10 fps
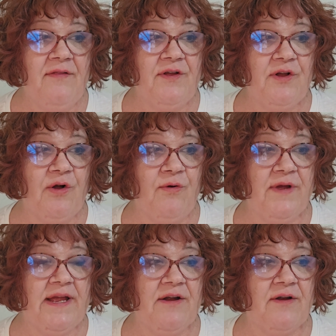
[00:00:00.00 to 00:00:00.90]
the goal
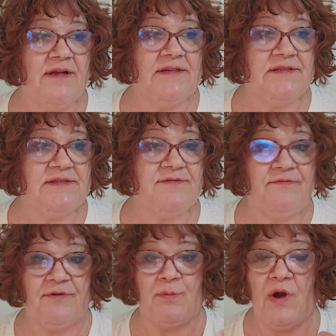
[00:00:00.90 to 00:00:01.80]
here is
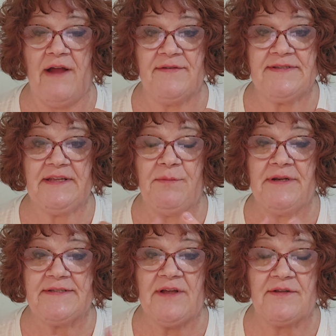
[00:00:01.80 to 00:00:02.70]
for privacy, but
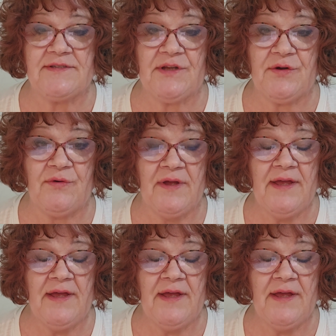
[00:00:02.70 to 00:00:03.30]
it's also